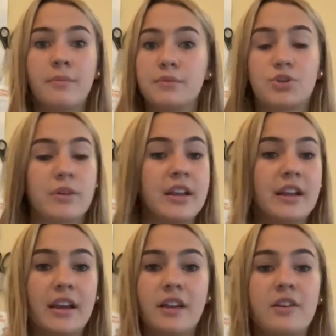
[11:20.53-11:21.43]

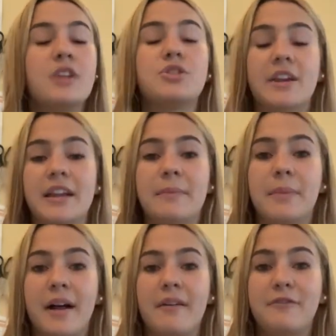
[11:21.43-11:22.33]

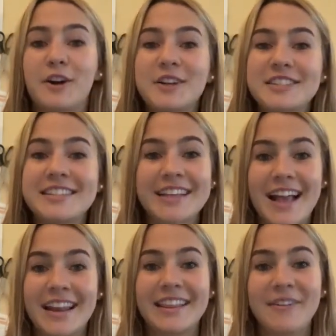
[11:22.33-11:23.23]
first
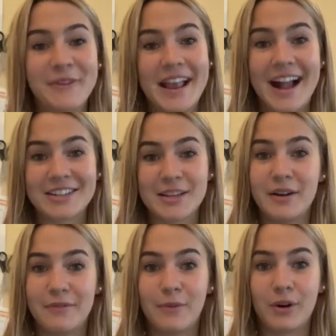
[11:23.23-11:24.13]
signing that we actually
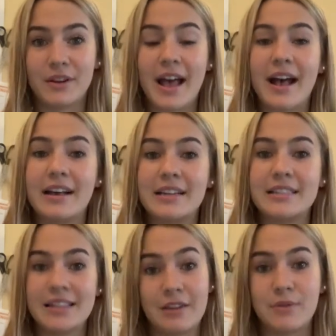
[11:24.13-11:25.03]
put forth as
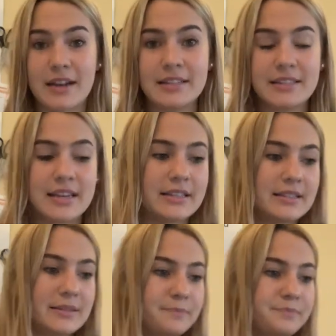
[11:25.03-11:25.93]
the United States.